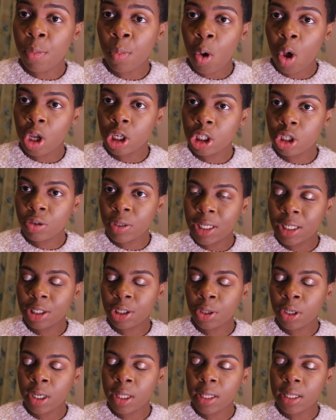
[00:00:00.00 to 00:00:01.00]
Wall Street
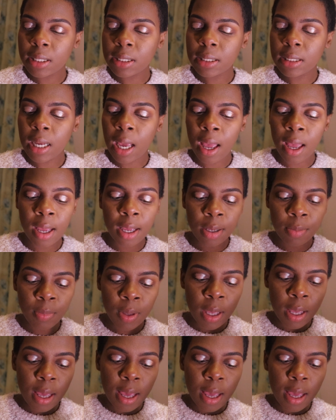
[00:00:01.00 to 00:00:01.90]
during this time.